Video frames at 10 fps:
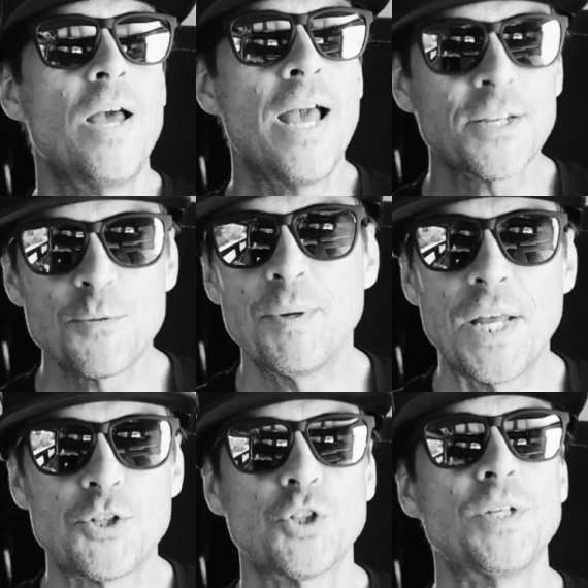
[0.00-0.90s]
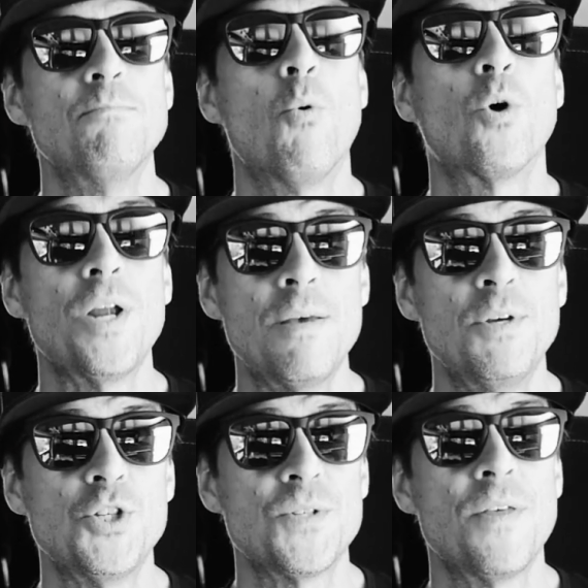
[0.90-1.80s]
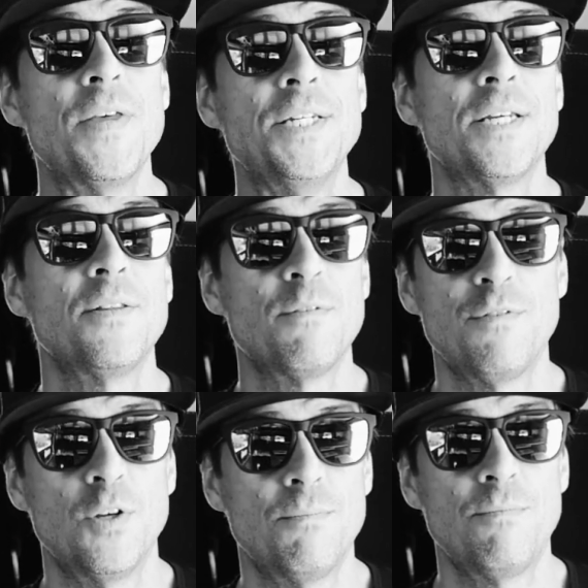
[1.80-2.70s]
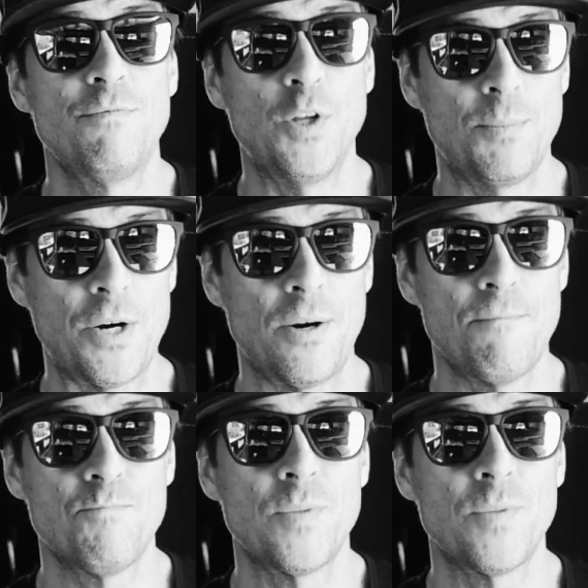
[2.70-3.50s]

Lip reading: exponentially more images than they did in the film era.